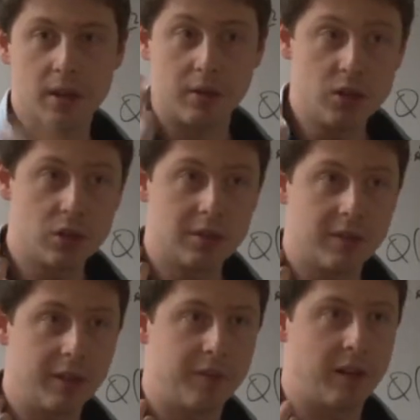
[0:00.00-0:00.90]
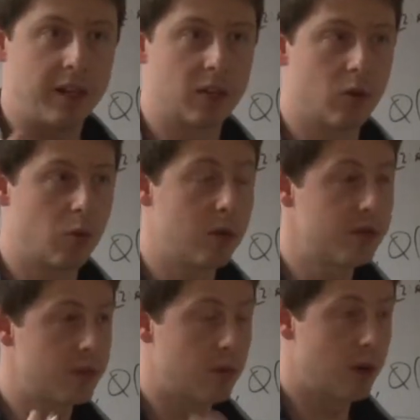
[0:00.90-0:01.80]
the original verifier wants
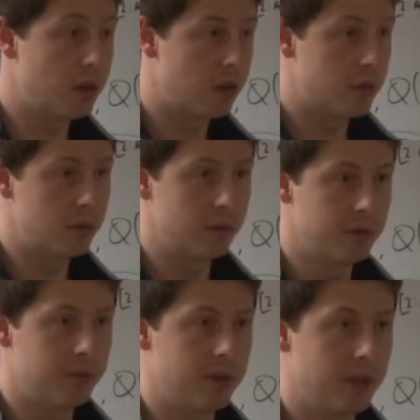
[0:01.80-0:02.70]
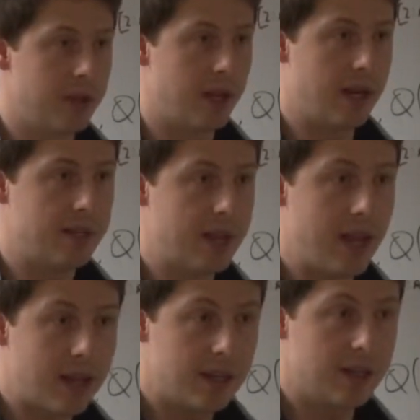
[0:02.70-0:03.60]
to query into a proof that has
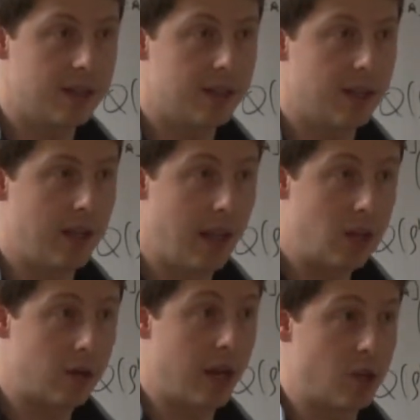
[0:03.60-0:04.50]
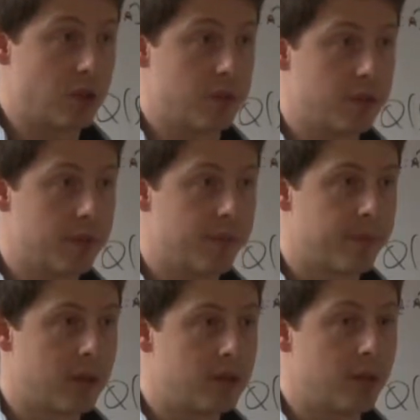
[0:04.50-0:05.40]
L locations.
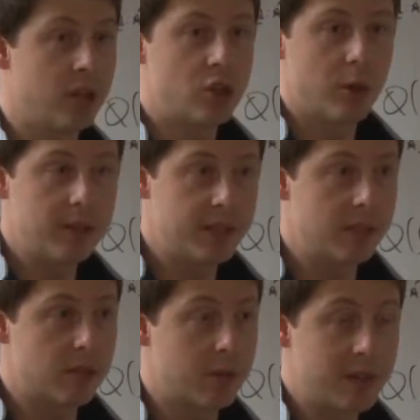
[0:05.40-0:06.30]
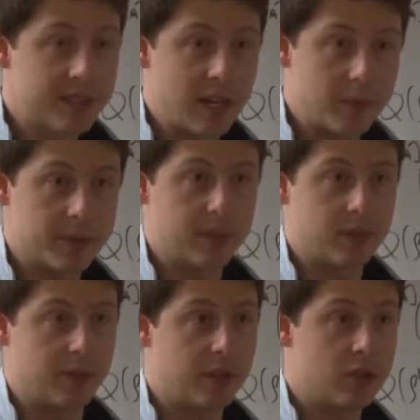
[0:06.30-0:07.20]
So each query set is going to be a subset
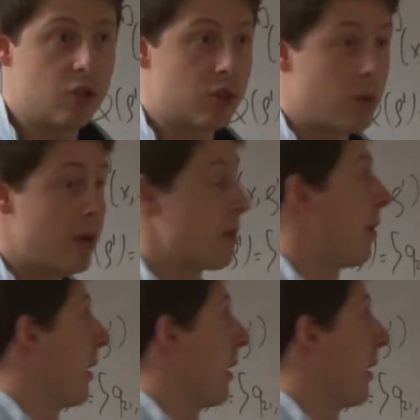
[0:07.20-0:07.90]
of the integers 1 through